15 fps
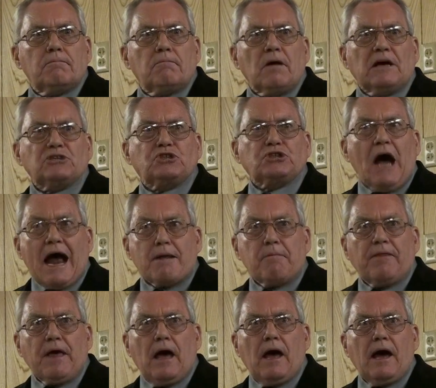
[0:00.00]
I shot him in
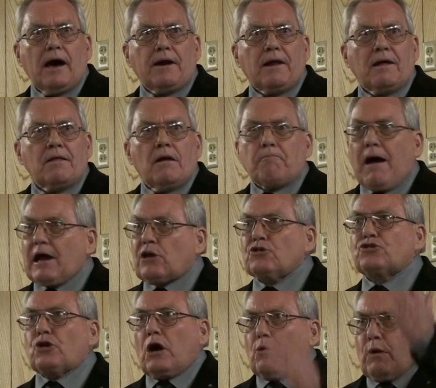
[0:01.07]
the head. My
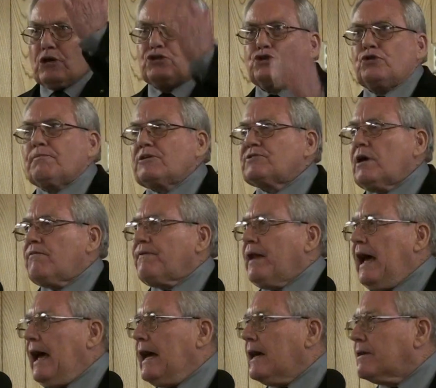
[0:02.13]
concern was shoot myself in the
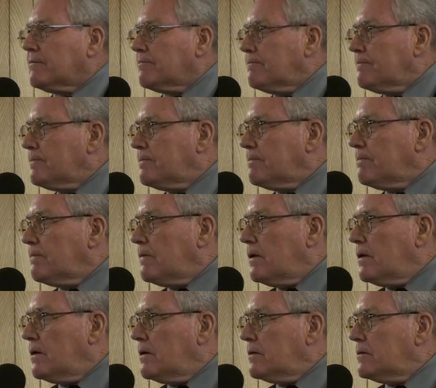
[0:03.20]
hand.
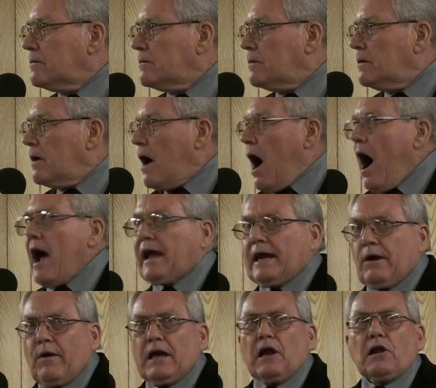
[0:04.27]
I
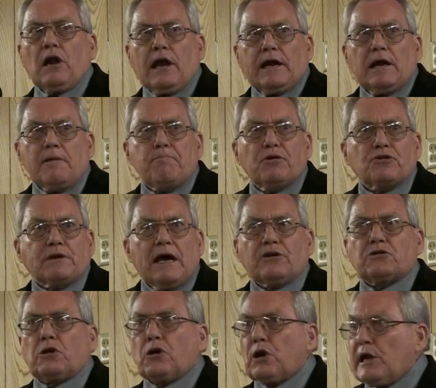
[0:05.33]
carry a legally
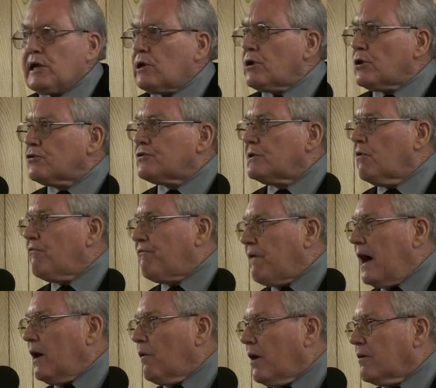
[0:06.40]
possessed, legally concealed
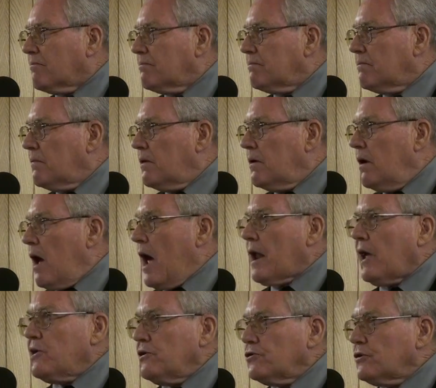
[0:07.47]
firearm, and
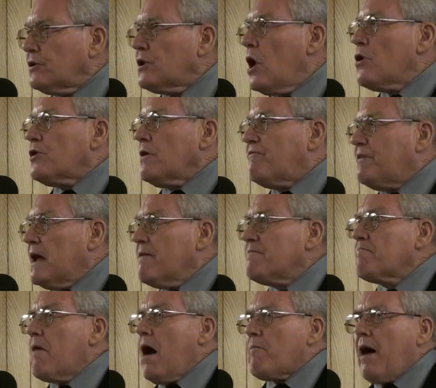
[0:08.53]
I use it to
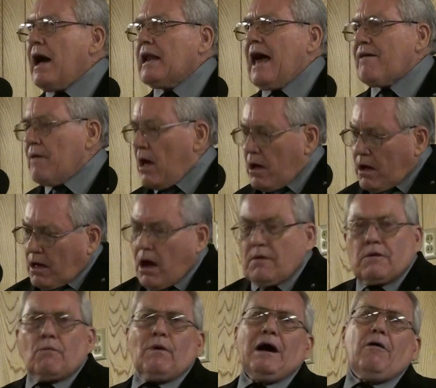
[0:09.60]
defend my life.
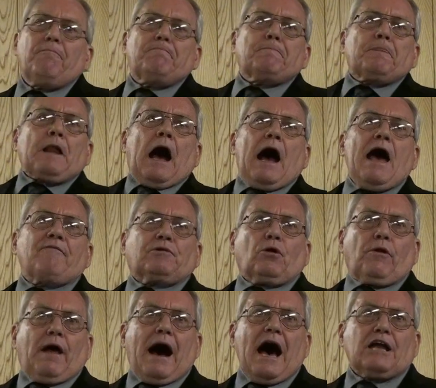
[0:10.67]
Well, I have to go
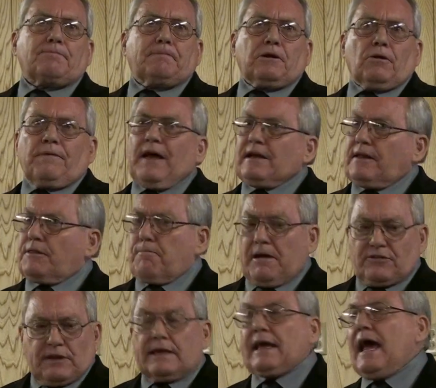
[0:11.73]
to the hospital. They did the
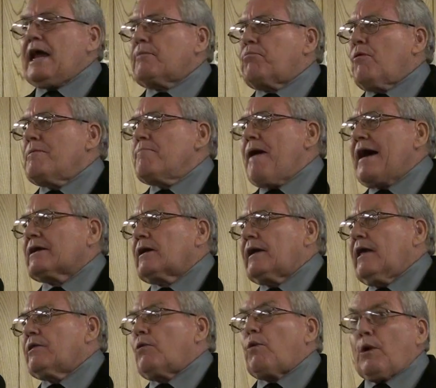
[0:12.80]
best they can to put me back
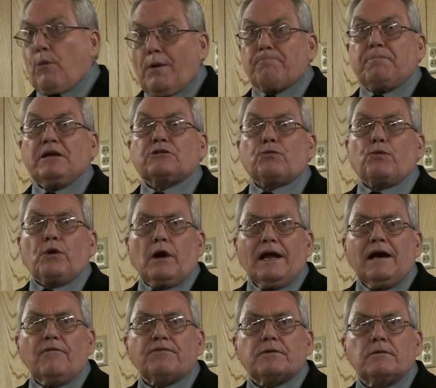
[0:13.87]
together with what pieces were
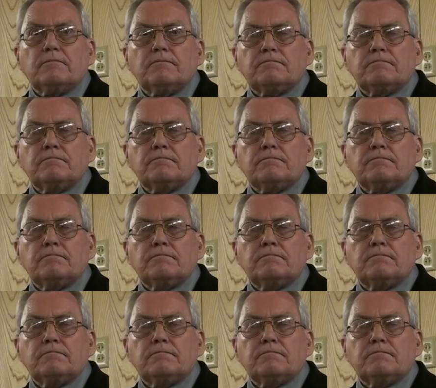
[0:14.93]
left.